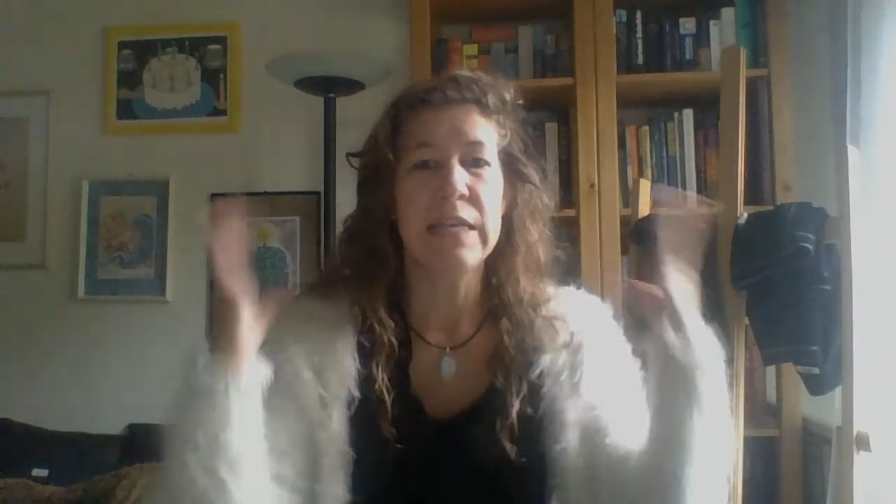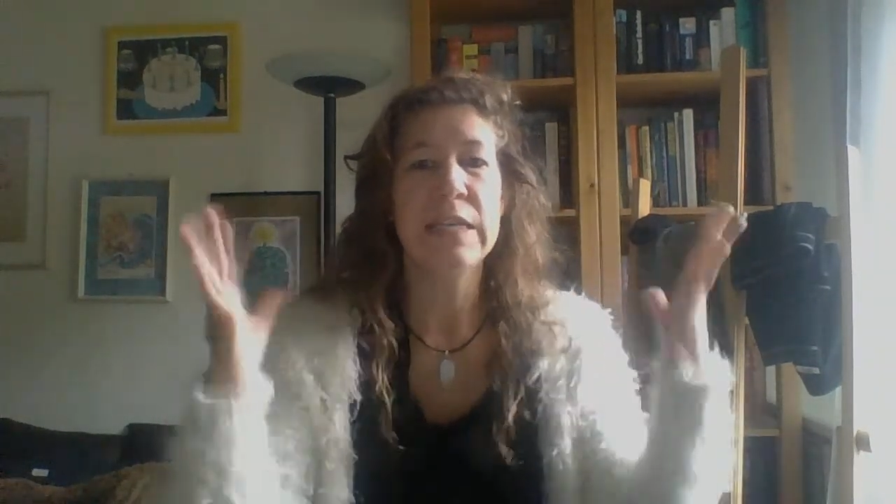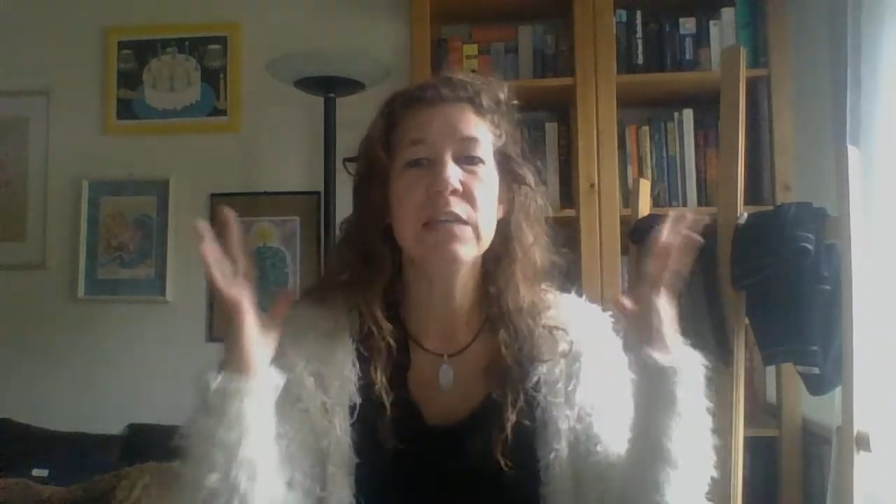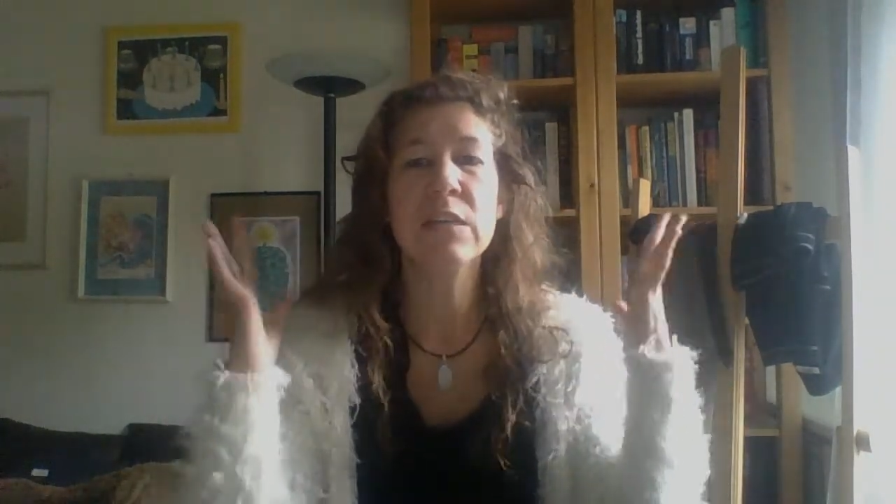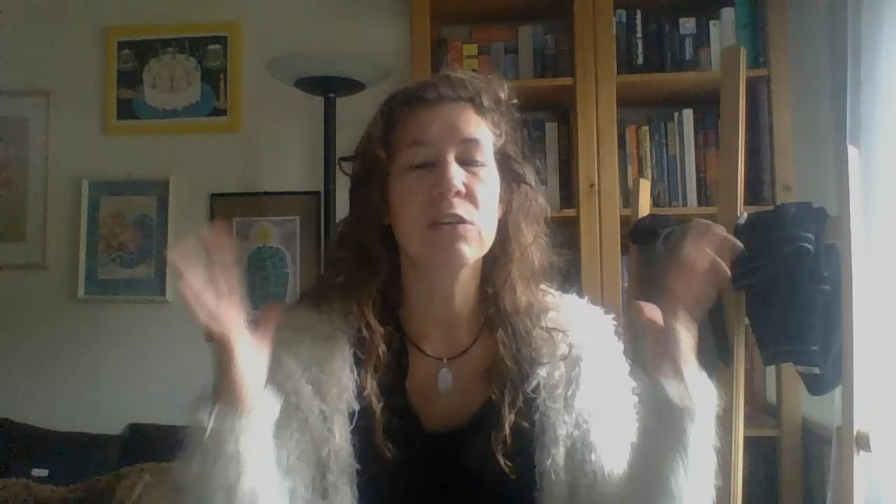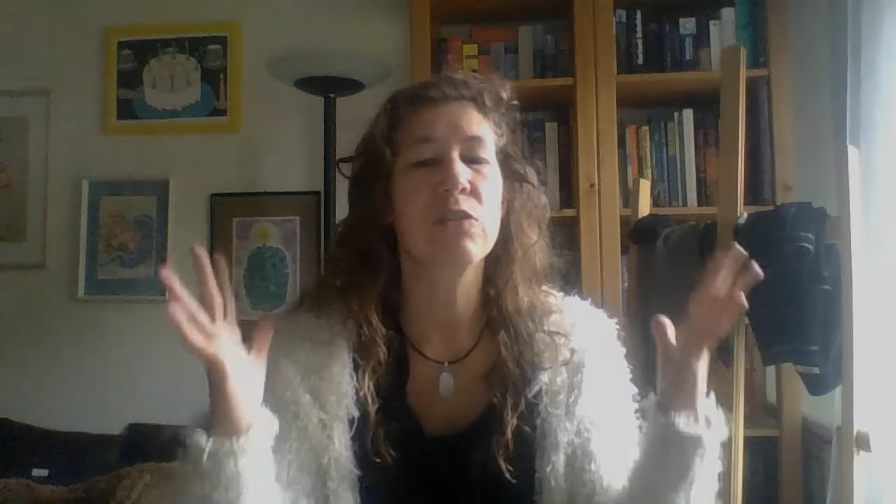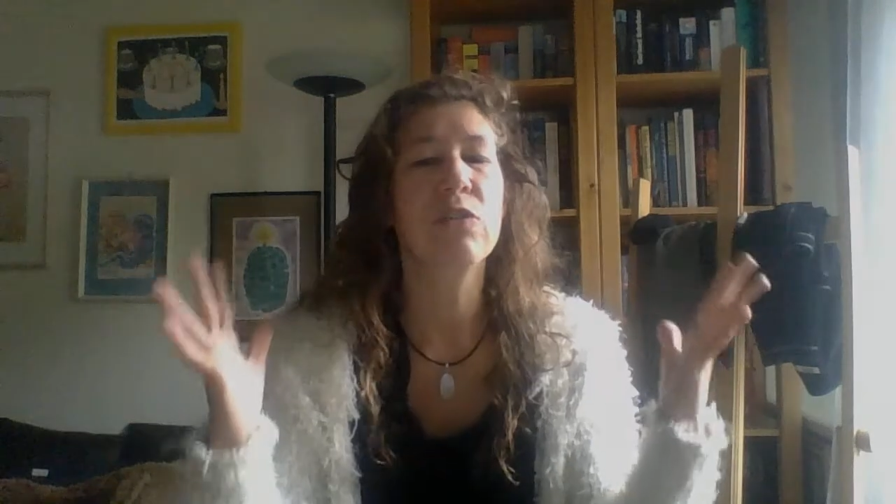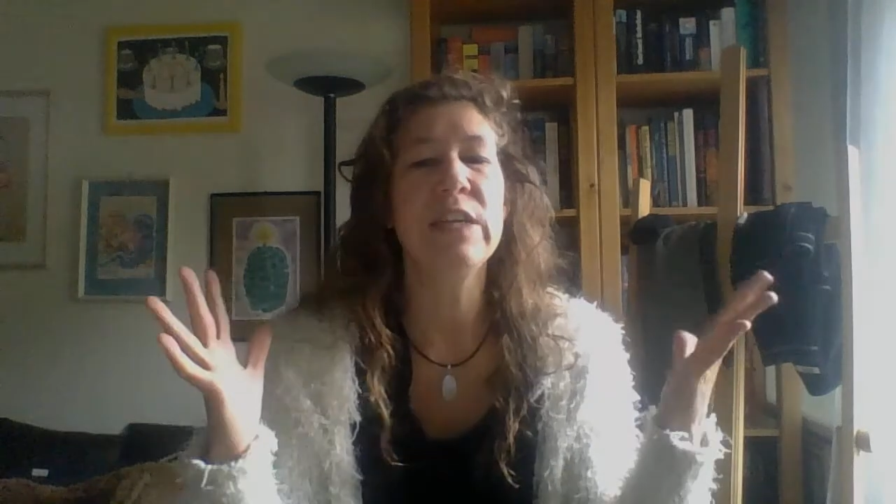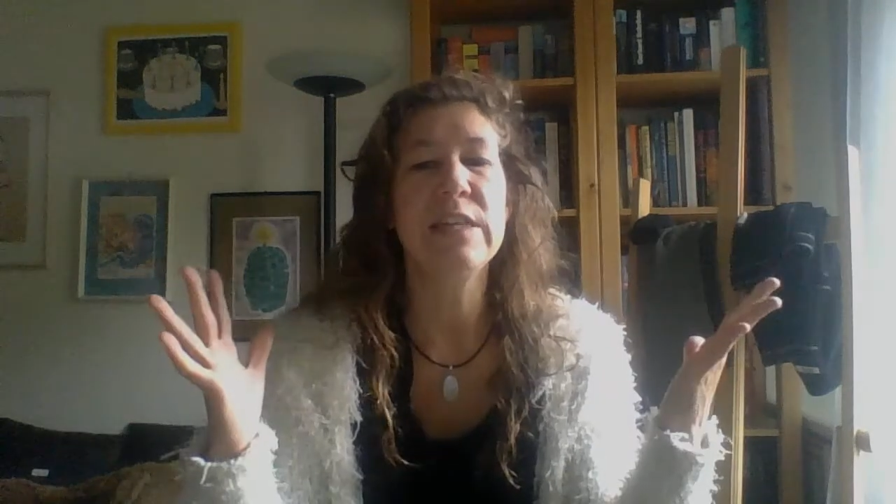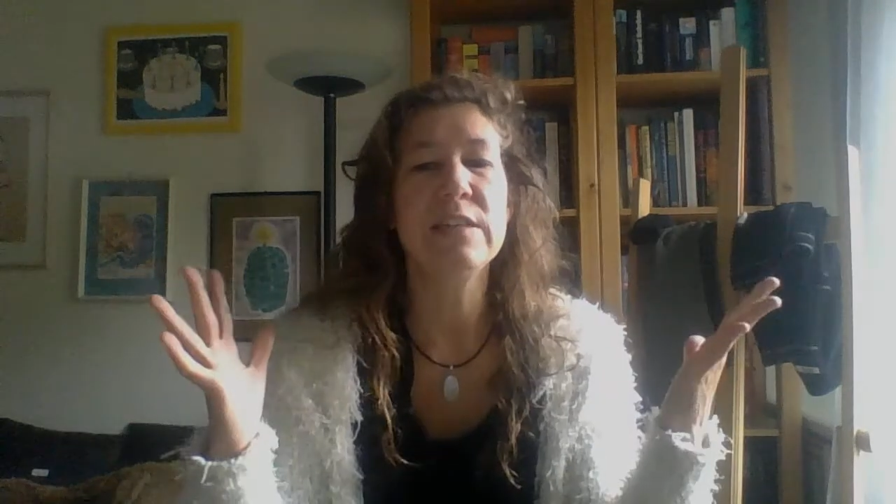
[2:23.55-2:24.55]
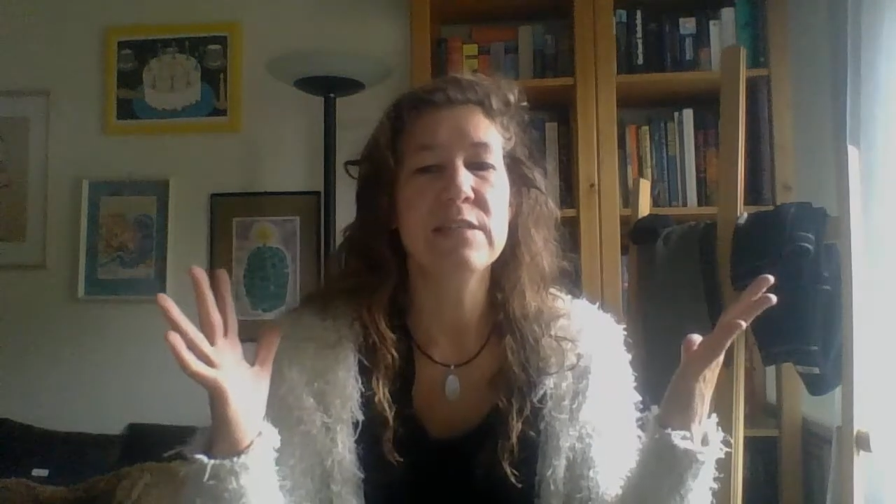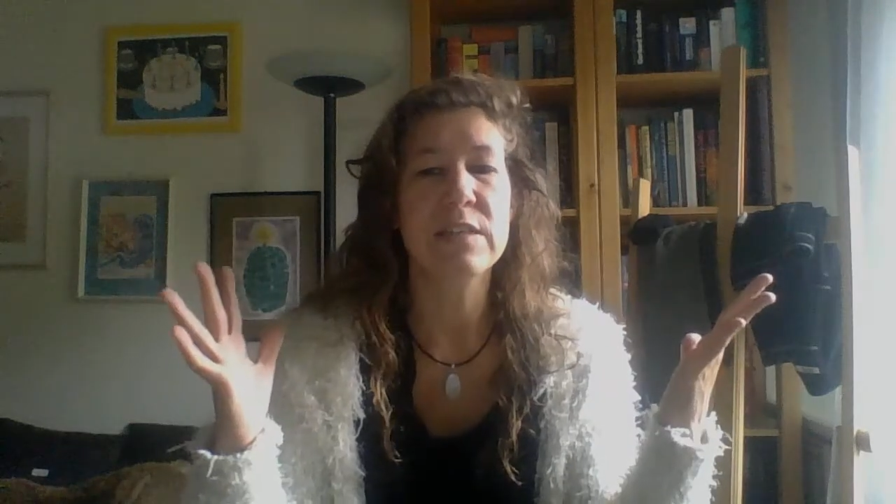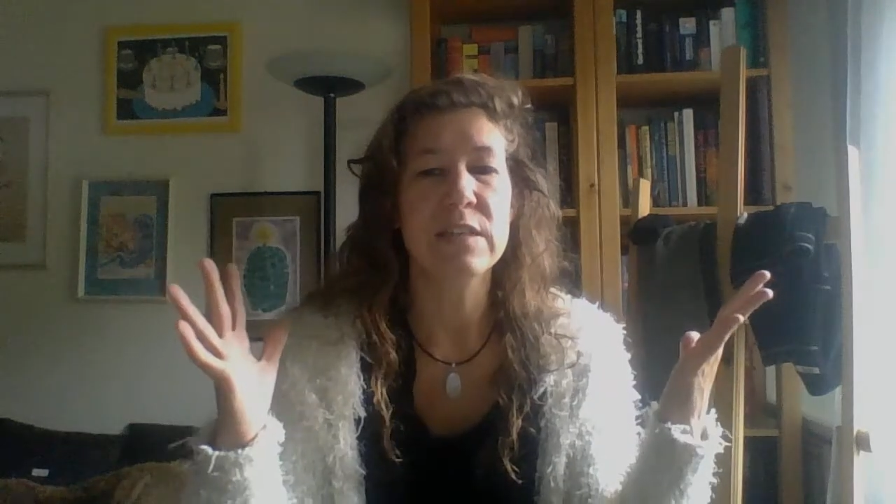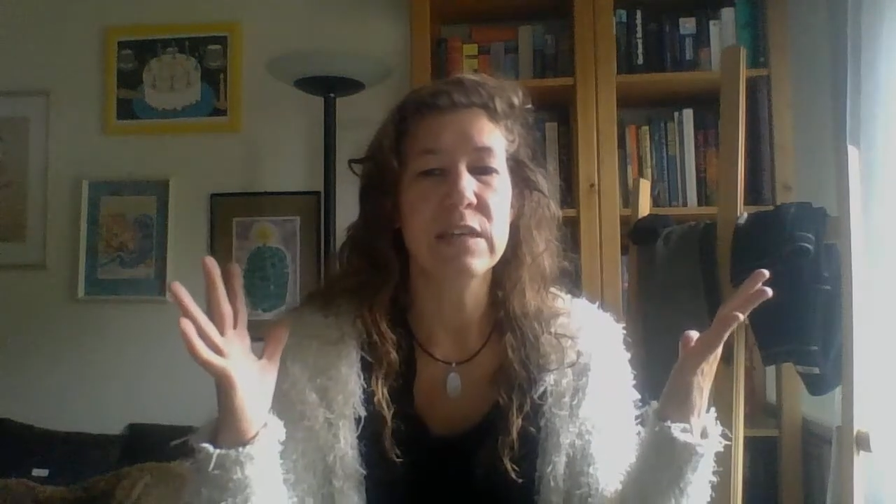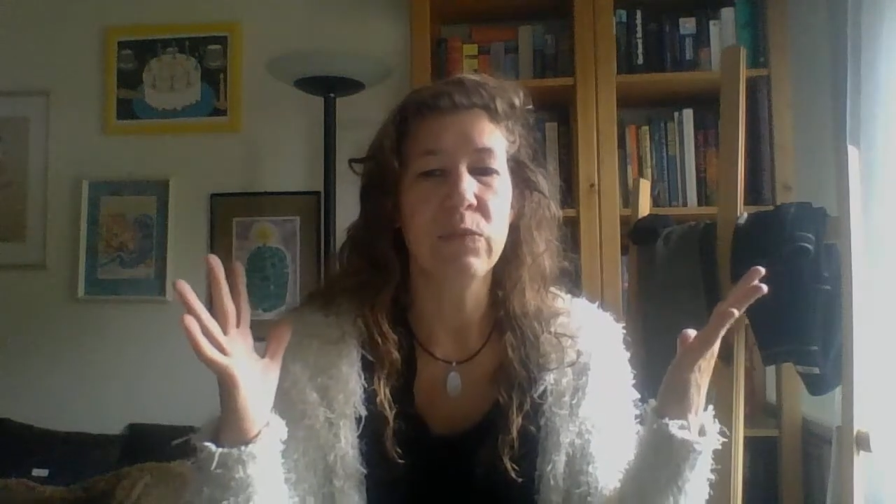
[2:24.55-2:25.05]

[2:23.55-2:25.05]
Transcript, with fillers: increased